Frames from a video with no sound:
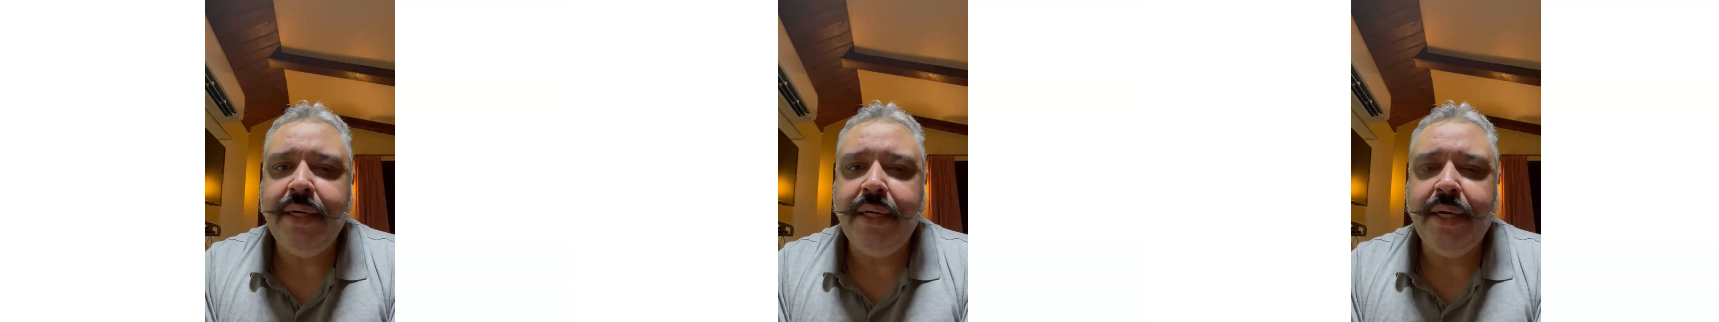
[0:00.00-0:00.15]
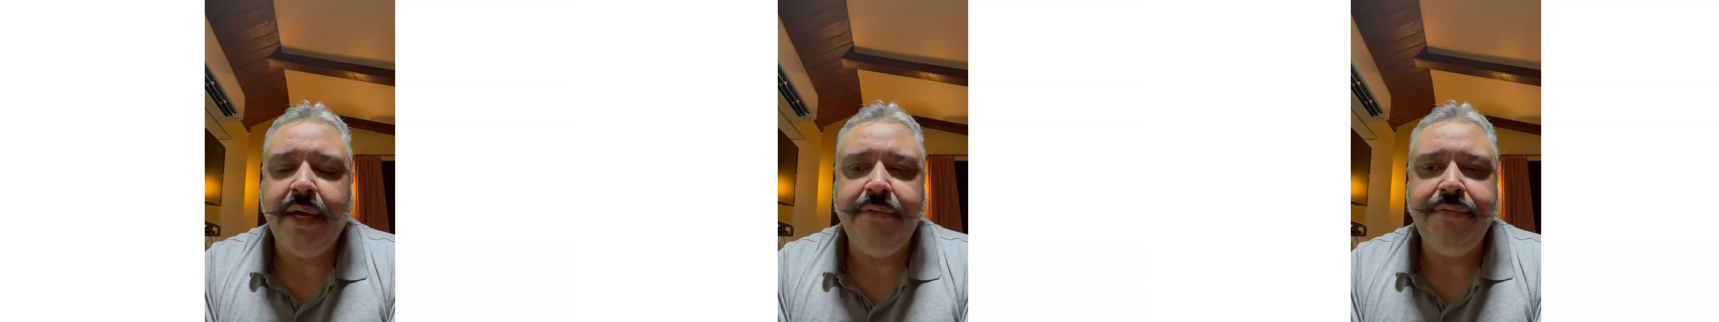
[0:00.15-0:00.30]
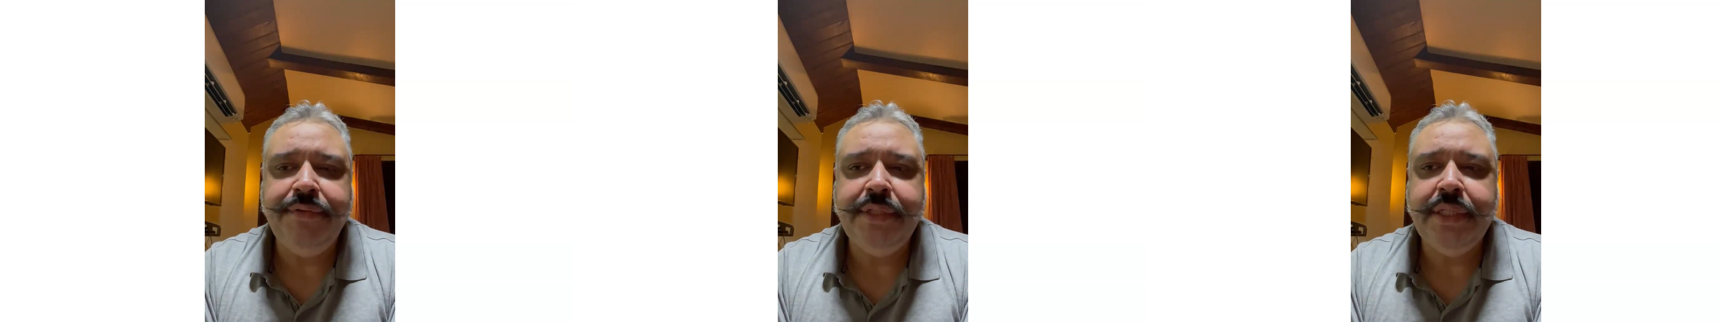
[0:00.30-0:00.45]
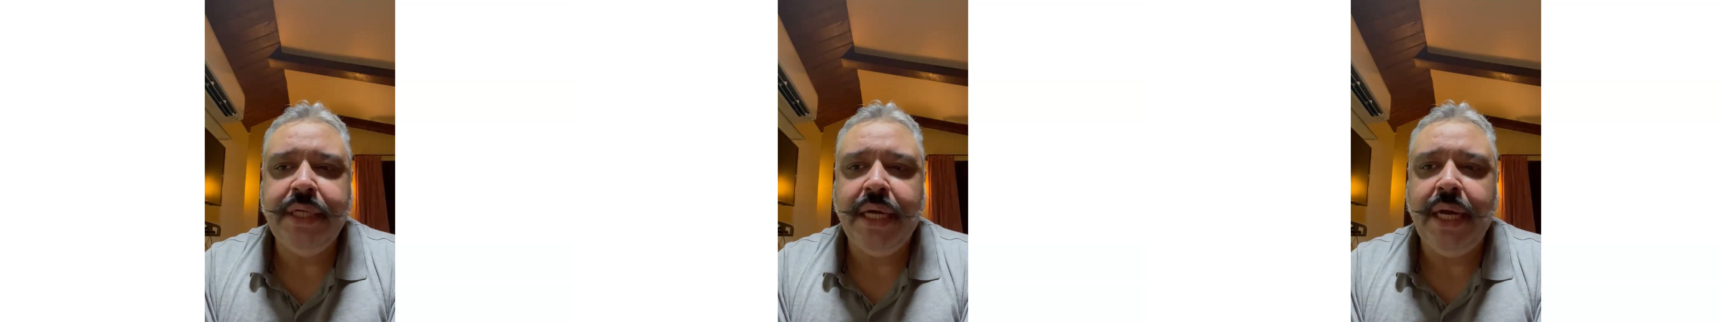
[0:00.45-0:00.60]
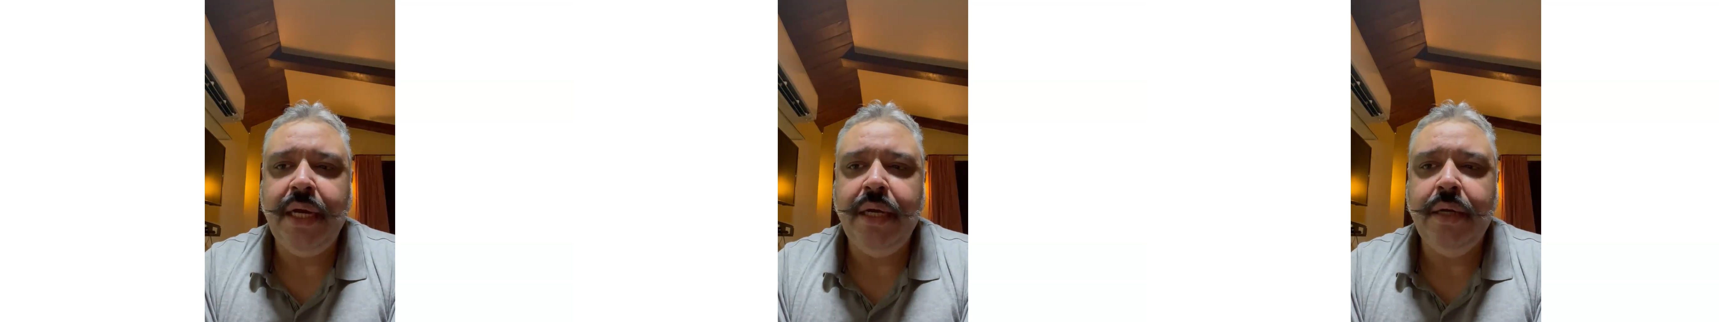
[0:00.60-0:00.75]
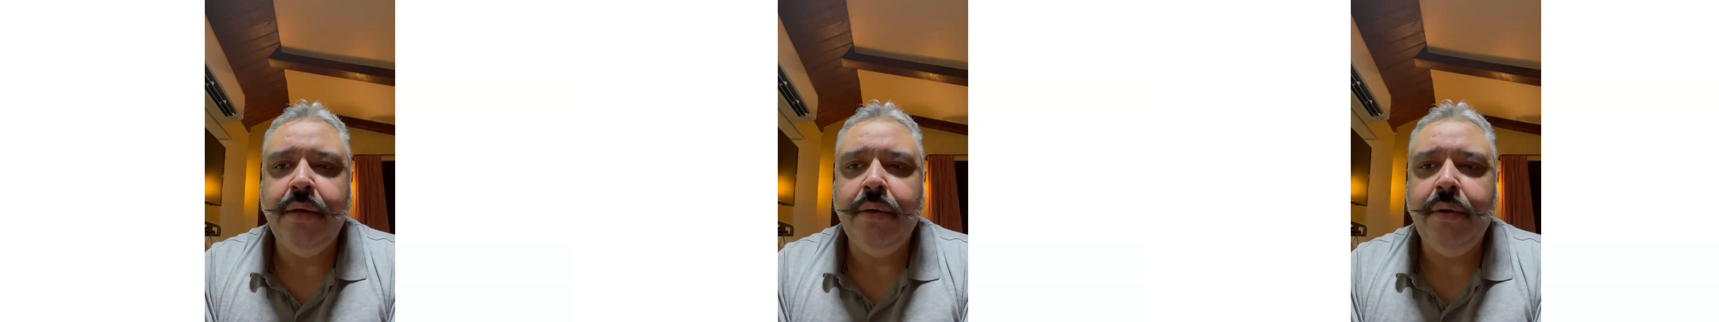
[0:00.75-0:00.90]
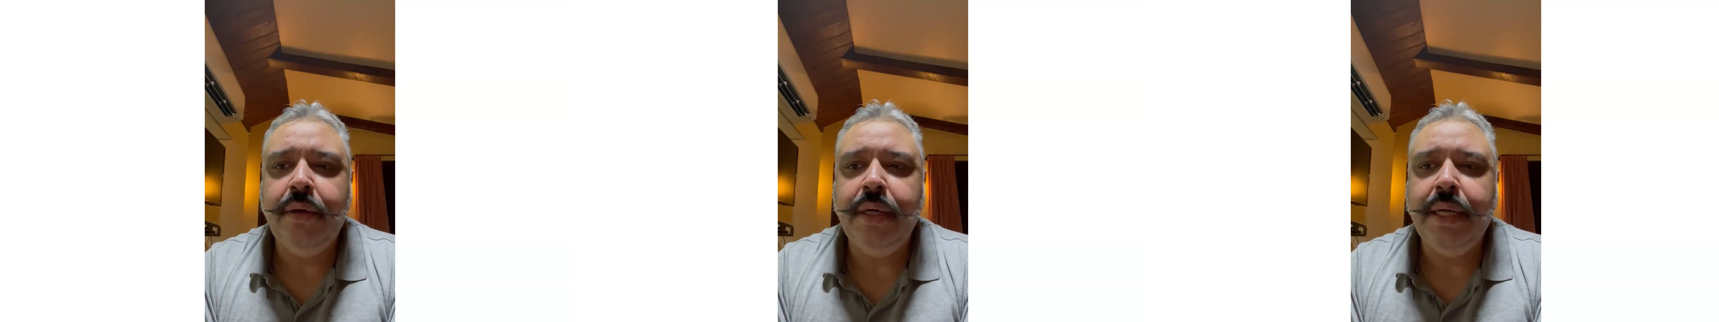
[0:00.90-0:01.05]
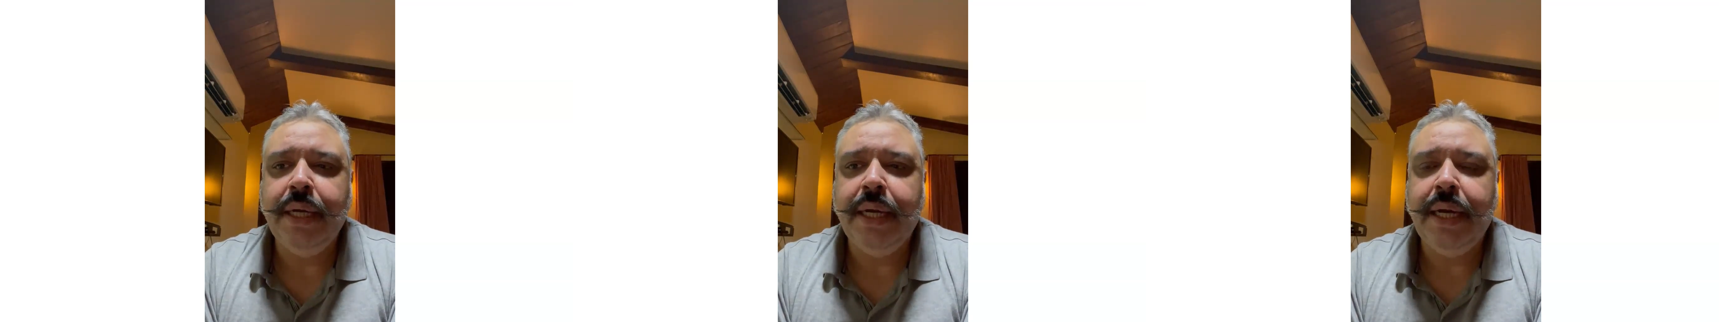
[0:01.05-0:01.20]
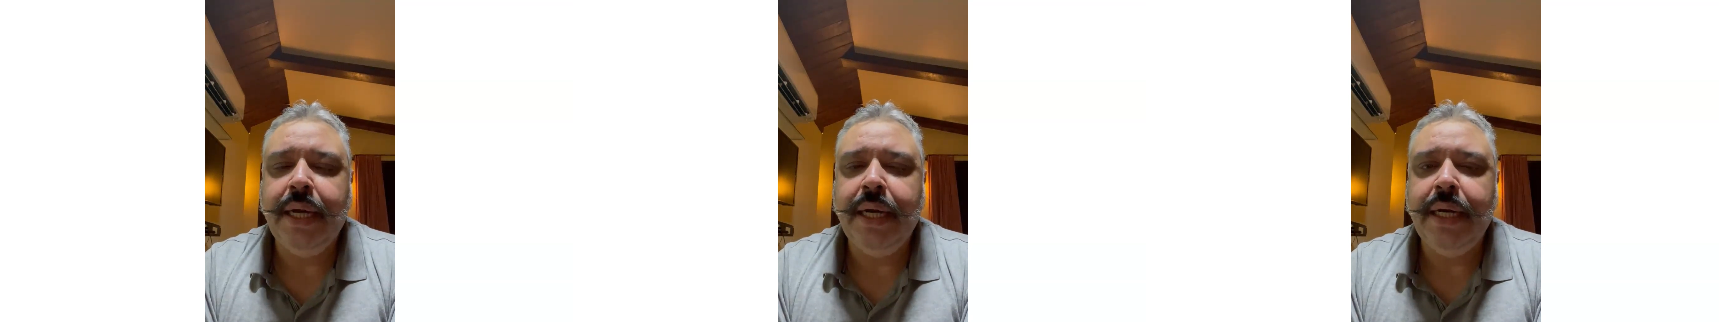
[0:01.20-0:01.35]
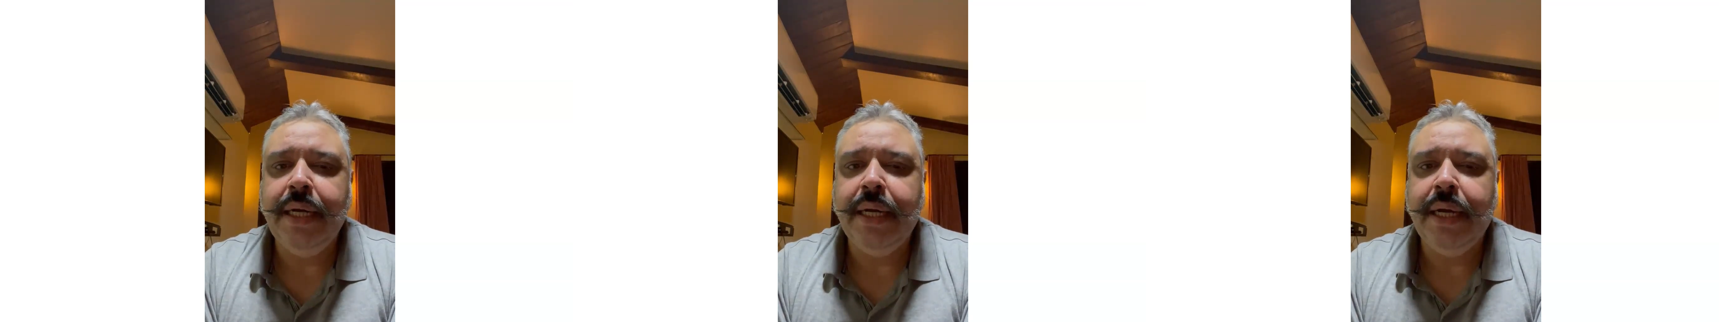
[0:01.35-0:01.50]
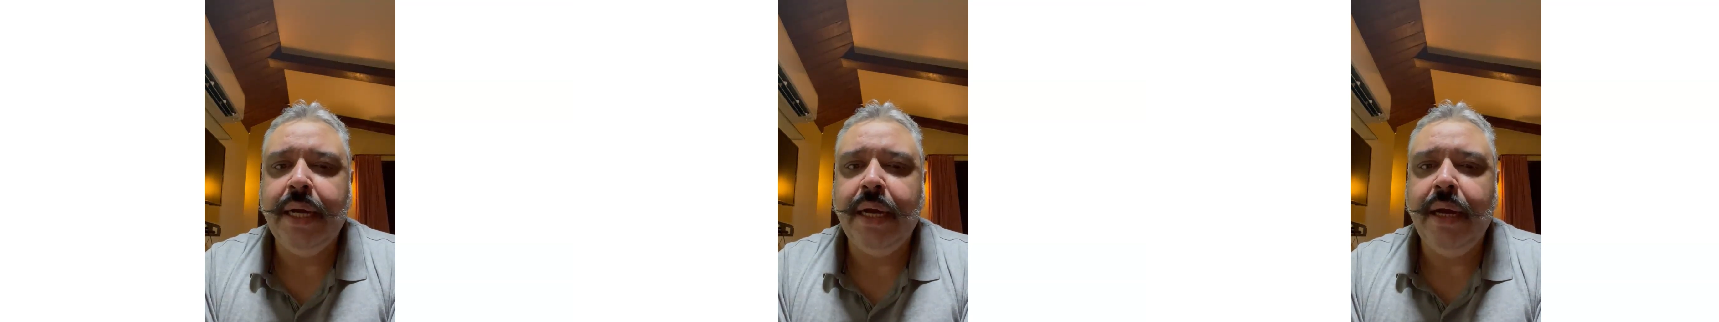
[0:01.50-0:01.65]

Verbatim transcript: tough childhood and